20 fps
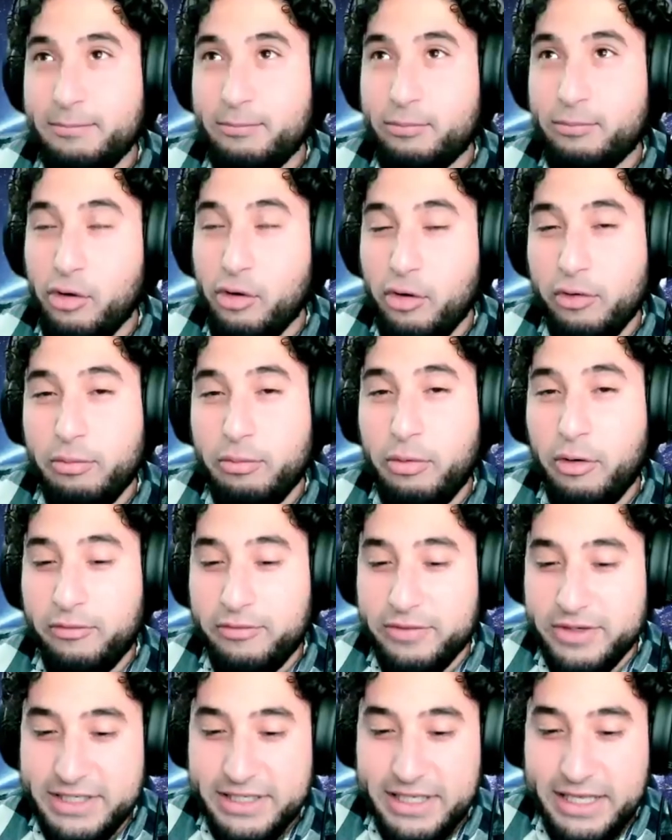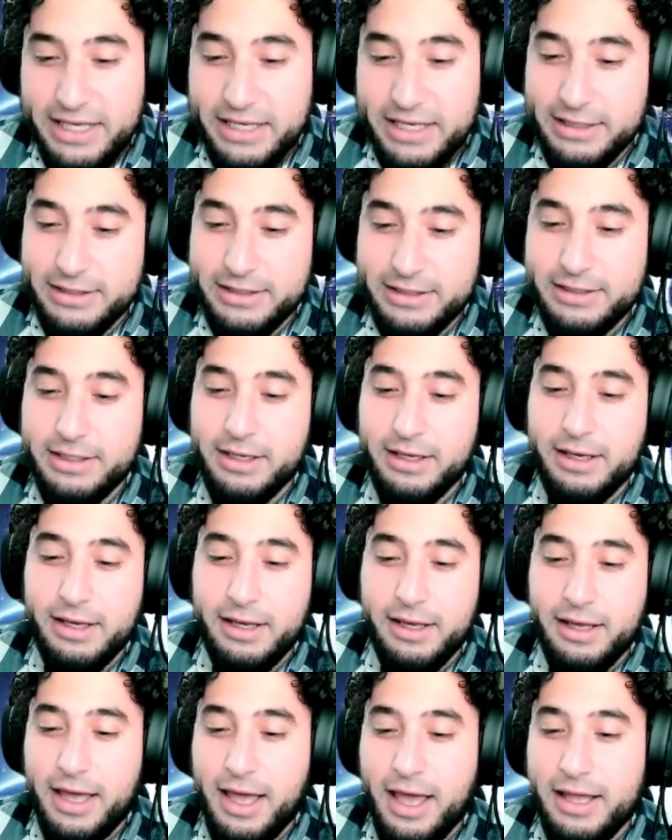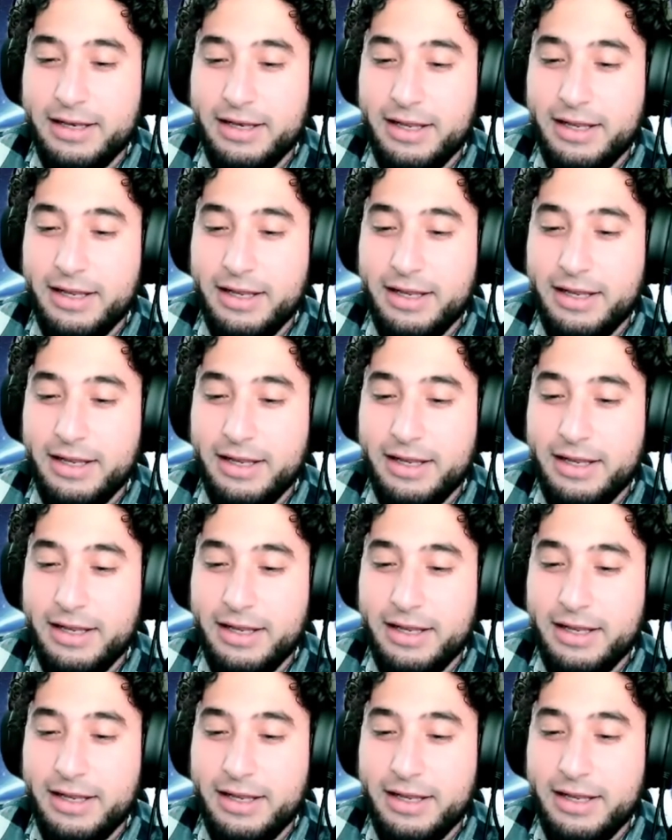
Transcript: broke both his knees and